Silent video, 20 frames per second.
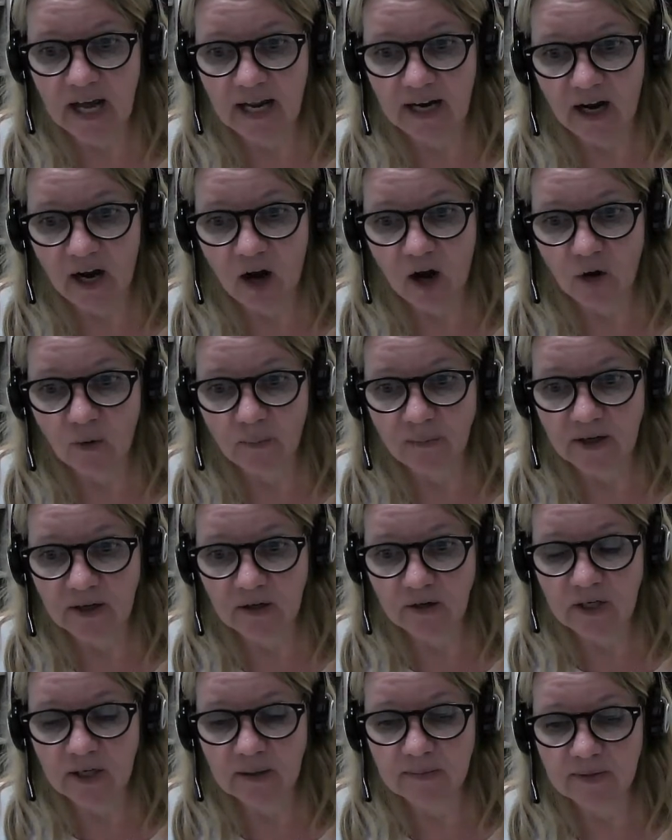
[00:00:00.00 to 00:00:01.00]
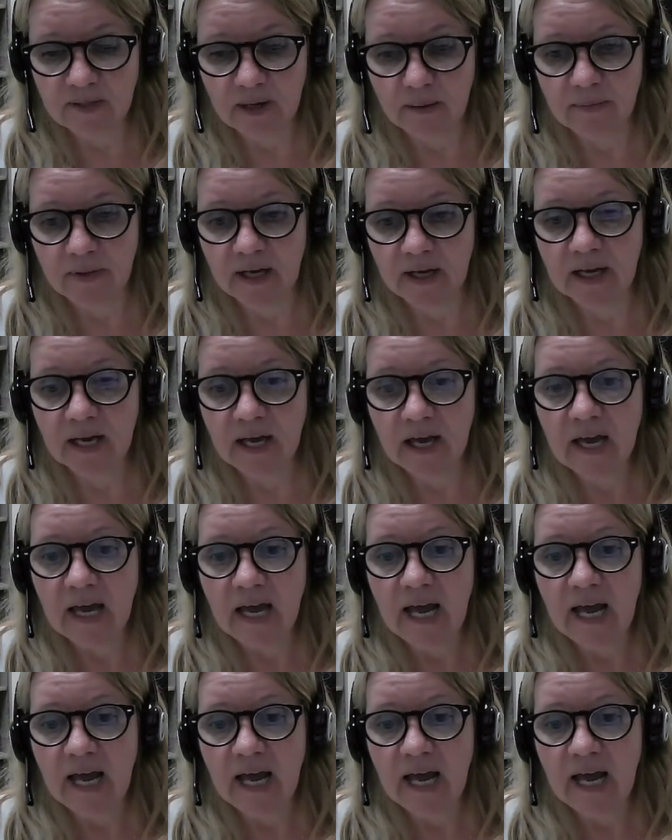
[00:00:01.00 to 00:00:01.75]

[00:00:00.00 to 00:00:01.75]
at home that you keep something,